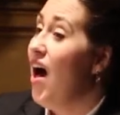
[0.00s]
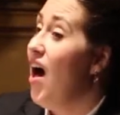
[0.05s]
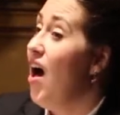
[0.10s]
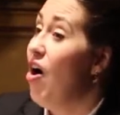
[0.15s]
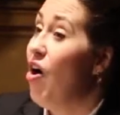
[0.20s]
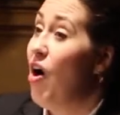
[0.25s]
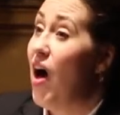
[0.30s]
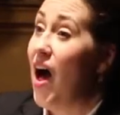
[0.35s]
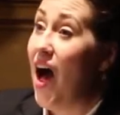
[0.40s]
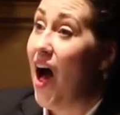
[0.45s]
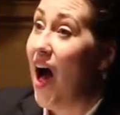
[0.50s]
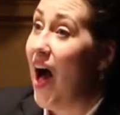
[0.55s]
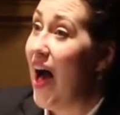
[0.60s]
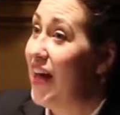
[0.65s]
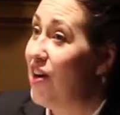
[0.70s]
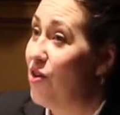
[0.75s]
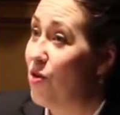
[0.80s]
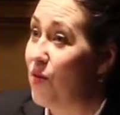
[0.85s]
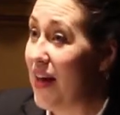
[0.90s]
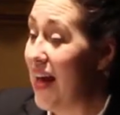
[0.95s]
Oh,
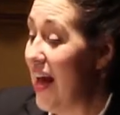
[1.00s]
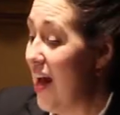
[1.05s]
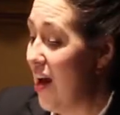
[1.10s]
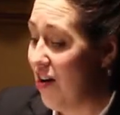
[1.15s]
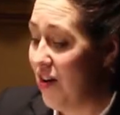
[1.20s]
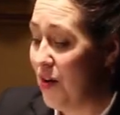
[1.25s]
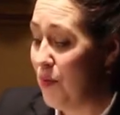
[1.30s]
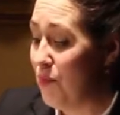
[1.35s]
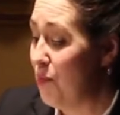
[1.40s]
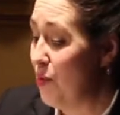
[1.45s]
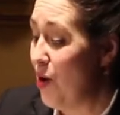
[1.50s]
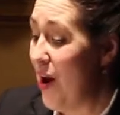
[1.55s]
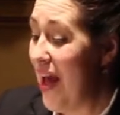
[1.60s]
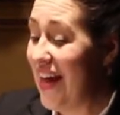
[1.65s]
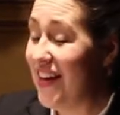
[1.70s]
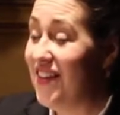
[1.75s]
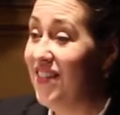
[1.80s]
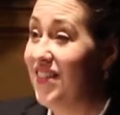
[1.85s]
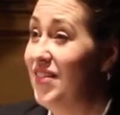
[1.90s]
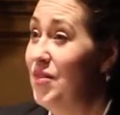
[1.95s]
I don't care.
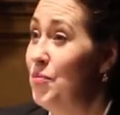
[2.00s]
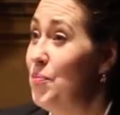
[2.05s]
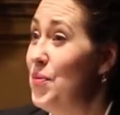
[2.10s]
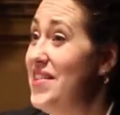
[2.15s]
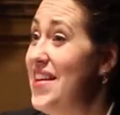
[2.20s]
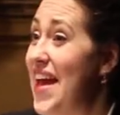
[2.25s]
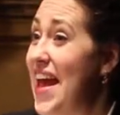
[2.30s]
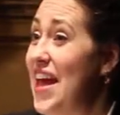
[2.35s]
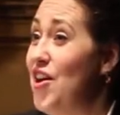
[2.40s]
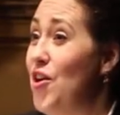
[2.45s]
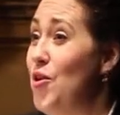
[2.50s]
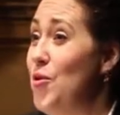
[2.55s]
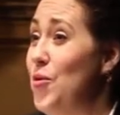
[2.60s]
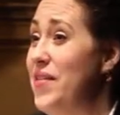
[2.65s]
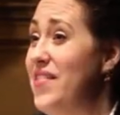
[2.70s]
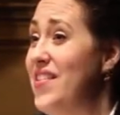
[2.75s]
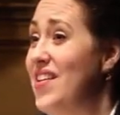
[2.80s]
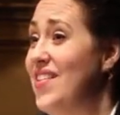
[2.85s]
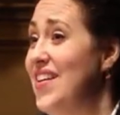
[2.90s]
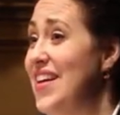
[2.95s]
Bread,
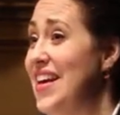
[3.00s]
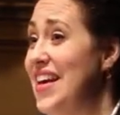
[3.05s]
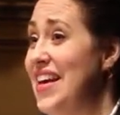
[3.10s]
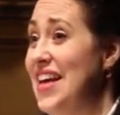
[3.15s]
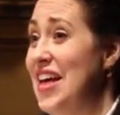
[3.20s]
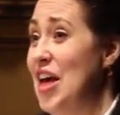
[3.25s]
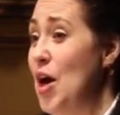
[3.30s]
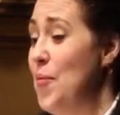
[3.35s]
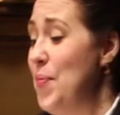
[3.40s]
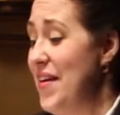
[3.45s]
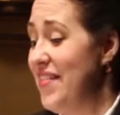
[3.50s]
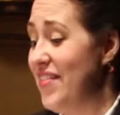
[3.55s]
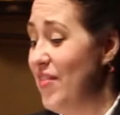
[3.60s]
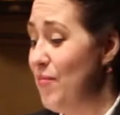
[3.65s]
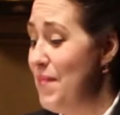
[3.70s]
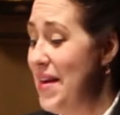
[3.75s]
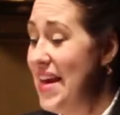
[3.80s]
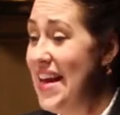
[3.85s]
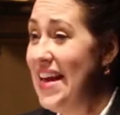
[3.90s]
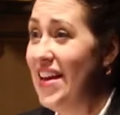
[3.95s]
potatoes, a piece of
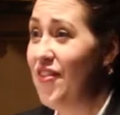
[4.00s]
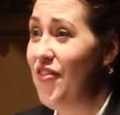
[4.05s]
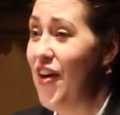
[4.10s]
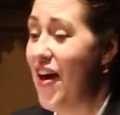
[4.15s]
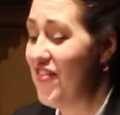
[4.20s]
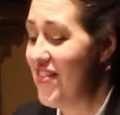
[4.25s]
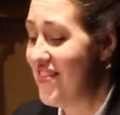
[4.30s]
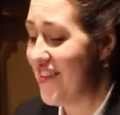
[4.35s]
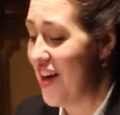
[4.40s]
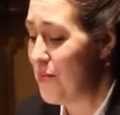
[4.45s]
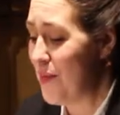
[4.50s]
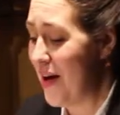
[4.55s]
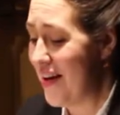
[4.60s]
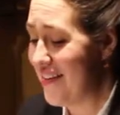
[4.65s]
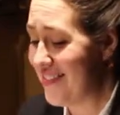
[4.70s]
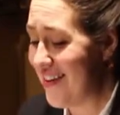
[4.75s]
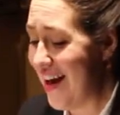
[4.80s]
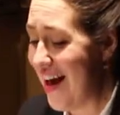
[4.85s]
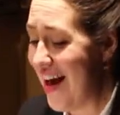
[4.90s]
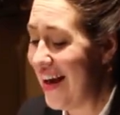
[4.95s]
meat if heaven's on my
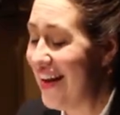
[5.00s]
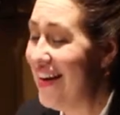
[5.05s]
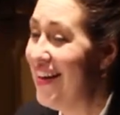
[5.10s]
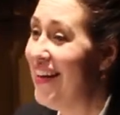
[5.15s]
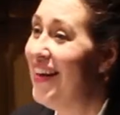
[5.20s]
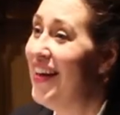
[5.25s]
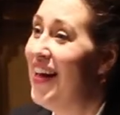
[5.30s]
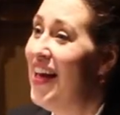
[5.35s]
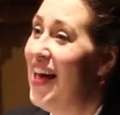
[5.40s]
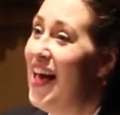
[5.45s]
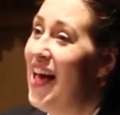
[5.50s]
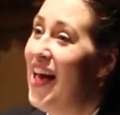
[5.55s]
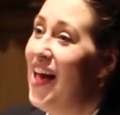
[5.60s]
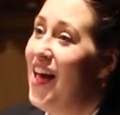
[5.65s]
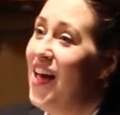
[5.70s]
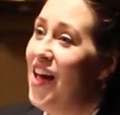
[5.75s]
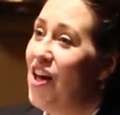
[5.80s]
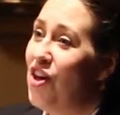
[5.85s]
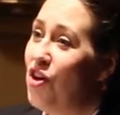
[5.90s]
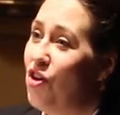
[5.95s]
side.
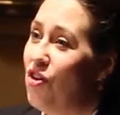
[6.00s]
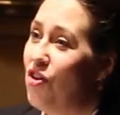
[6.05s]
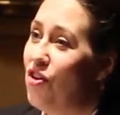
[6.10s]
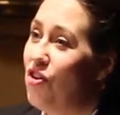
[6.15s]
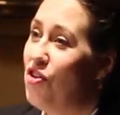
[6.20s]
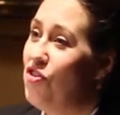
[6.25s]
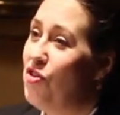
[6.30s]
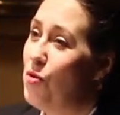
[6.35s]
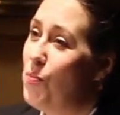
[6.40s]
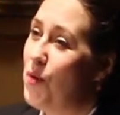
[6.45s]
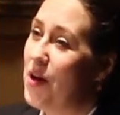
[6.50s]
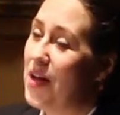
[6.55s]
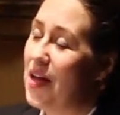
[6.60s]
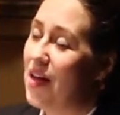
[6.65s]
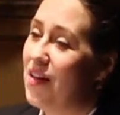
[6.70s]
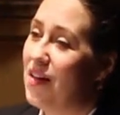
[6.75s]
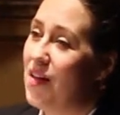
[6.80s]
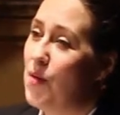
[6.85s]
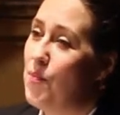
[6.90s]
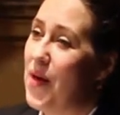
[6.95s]
Could you bring
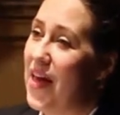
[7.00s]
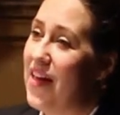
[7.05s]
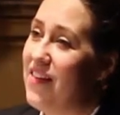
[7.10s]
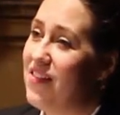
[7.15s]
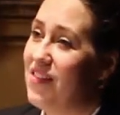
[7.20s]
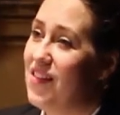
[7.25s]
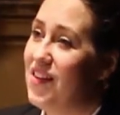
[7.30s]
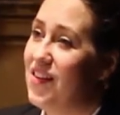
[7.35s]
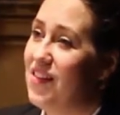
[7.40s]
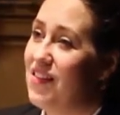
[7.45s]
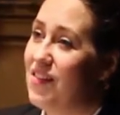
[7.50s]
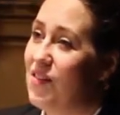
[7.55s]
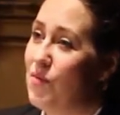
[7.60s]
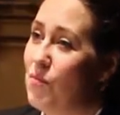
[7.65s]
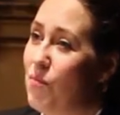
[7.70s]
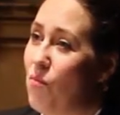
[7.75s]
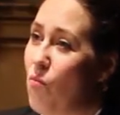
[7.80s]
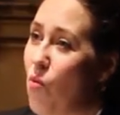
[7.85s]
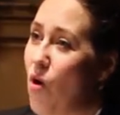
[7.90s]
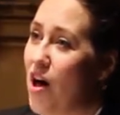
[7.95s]
a, a basin?
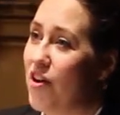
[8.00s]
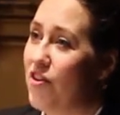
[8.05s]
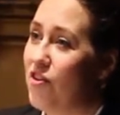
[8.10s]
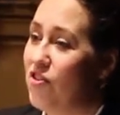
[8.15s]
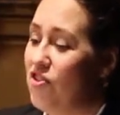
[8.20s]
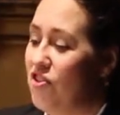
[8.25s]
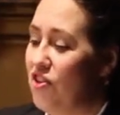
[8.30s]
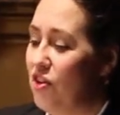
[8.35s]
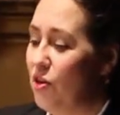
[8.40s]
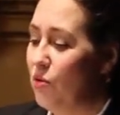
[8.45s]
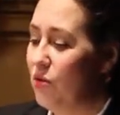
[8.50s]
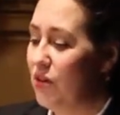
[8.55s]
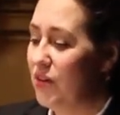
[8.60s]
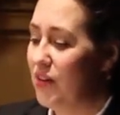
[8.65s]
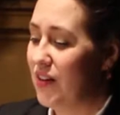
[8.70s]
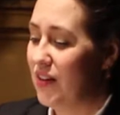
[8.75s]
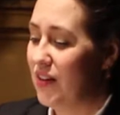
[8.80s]
water too?